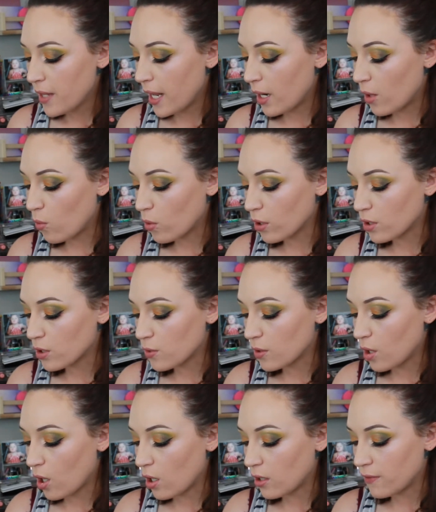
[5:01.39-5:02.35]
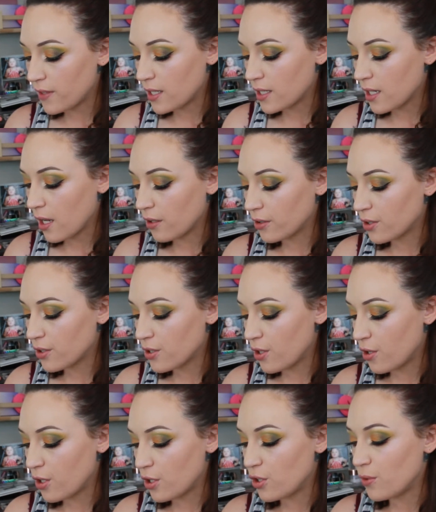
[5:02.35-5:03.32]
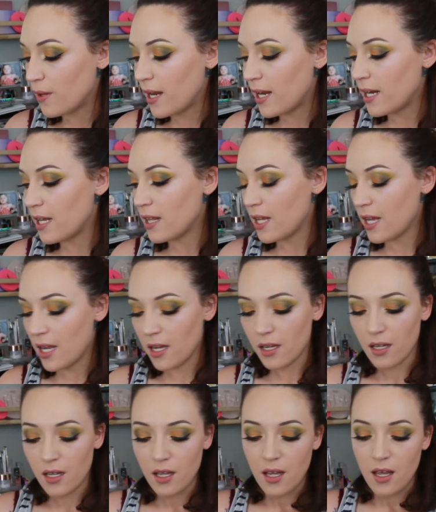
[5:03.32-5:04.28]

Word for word: And it works with all of these colors, so you could do anything.